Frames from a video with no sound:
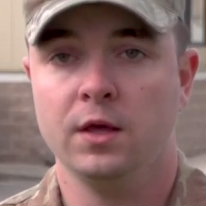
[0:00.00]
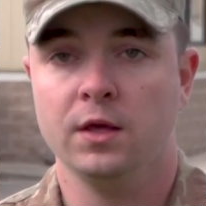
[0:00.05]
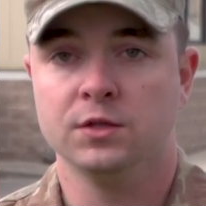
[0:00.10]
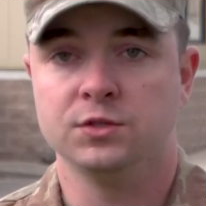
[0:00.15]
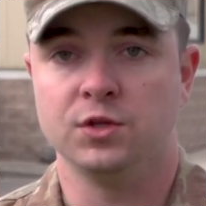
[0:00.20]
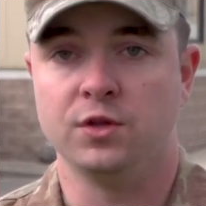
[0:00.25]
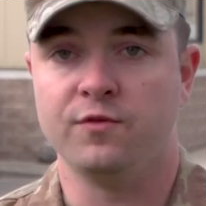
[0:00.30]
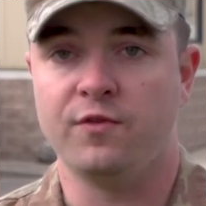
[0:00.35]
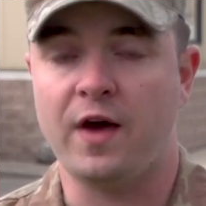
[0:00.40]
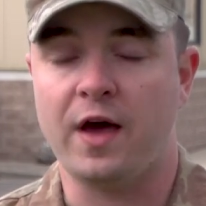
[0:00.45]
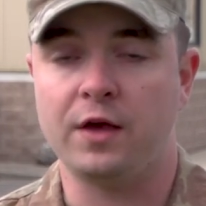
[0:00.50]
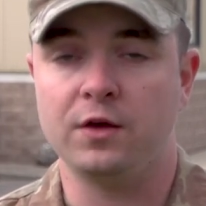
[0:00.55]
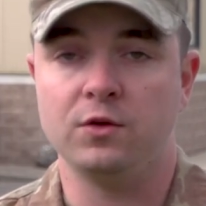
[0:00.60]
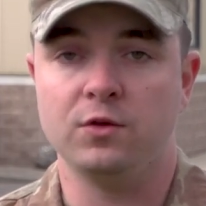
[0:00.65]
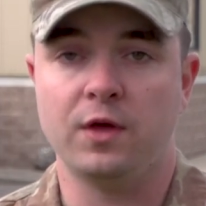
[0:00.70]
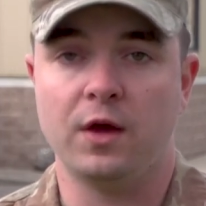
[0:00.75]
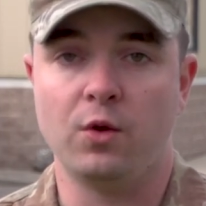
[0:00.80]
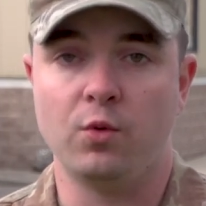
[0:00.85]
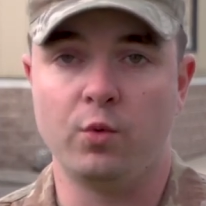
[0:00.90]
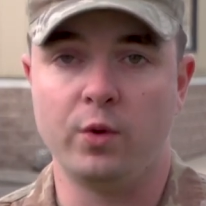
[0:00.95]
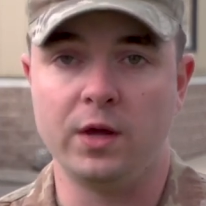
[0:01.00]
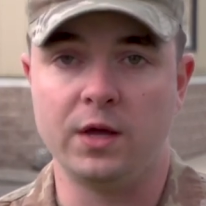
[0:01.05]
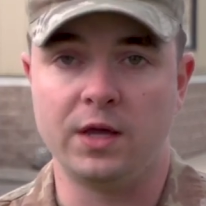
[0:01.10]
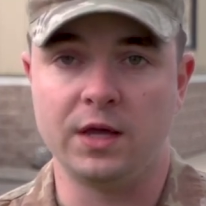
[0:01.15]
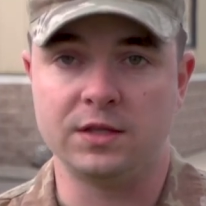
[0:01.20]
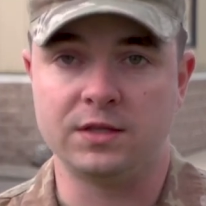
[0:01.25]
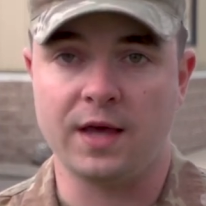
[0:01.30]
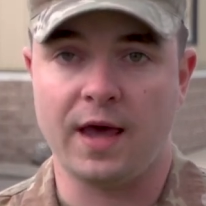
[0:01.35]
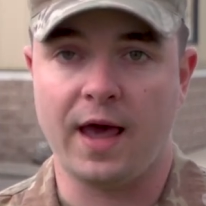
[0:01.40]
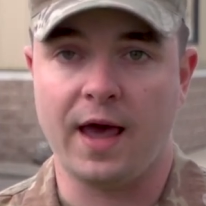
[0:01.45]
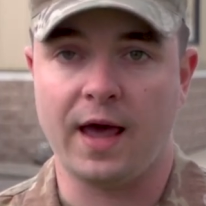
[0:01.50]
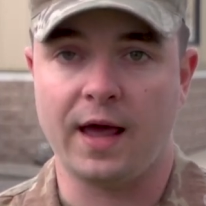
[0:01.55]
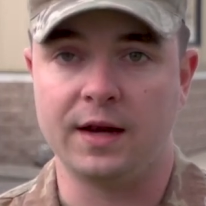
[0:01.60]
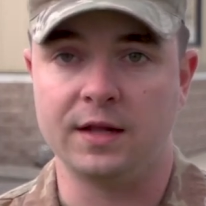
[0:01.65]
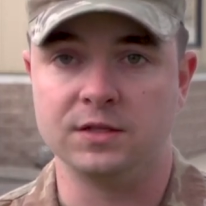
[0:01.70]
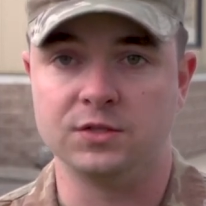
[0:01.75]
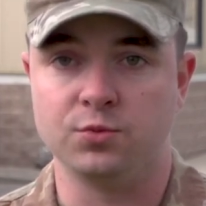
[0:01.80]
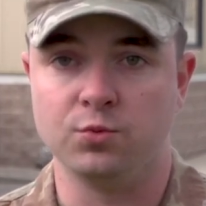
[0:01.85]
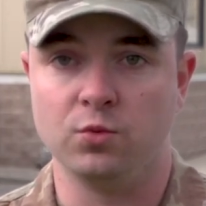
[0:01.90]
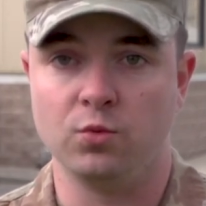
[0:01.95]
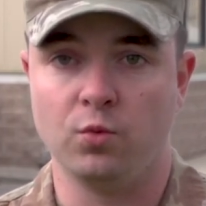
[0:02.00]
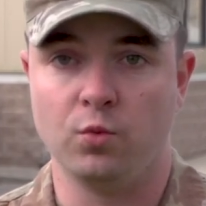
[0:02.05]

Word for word: So the value that we get to add is